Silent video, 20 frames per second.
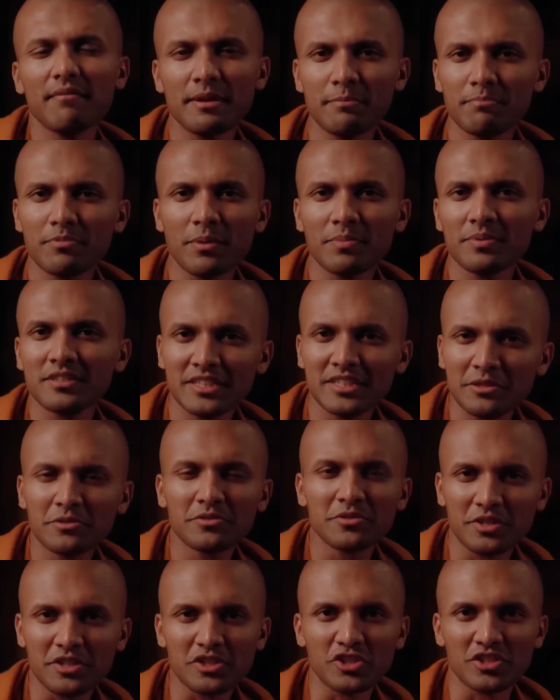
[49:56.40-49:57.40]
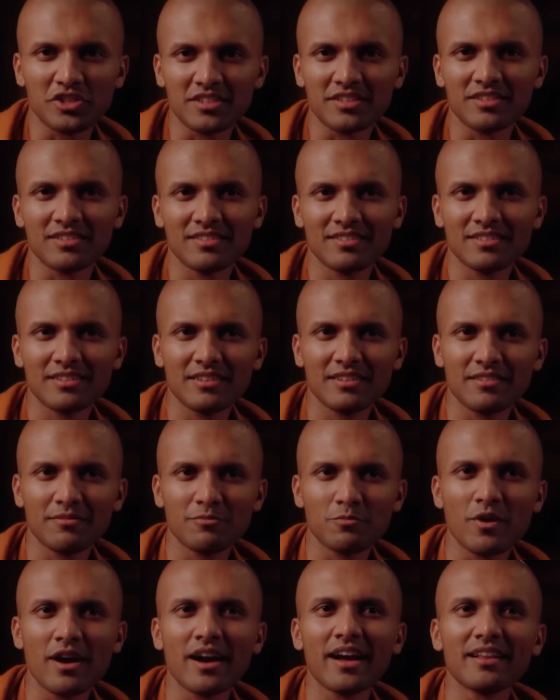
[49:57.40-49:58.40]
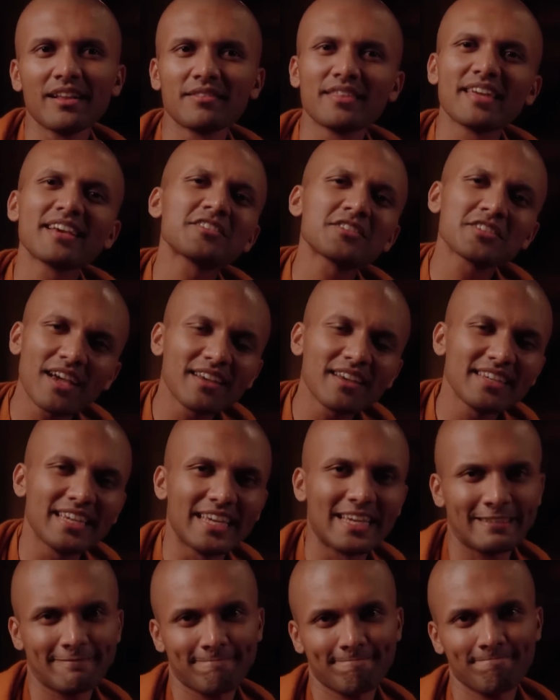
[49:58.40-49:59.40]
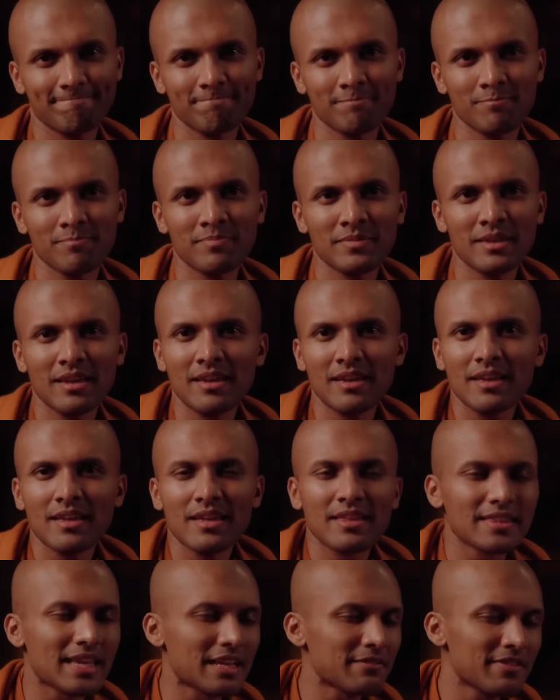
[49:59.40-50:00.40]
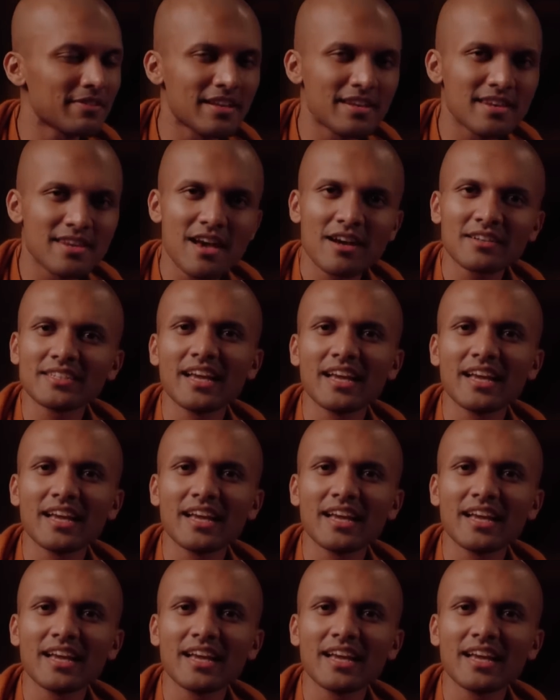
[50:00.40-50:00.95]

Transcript: proper nutrition while they're studying. That will not